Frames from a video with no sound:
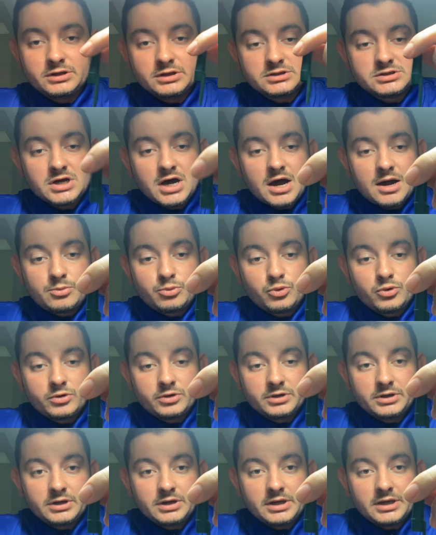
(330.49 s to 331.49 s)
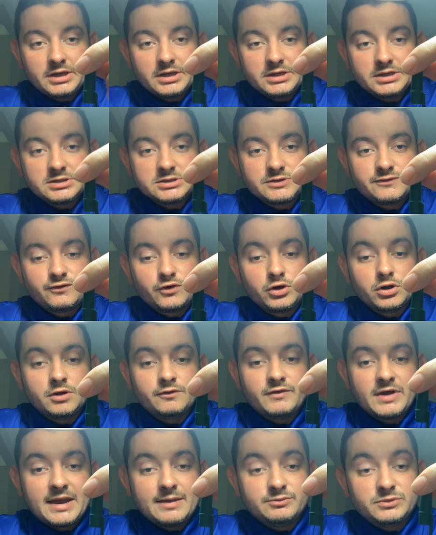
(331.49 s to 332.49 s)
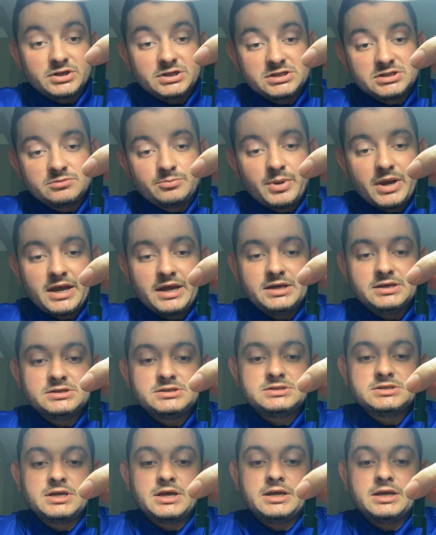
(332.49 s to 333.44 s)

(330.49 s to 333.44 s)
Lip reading: The top one is full of empty space,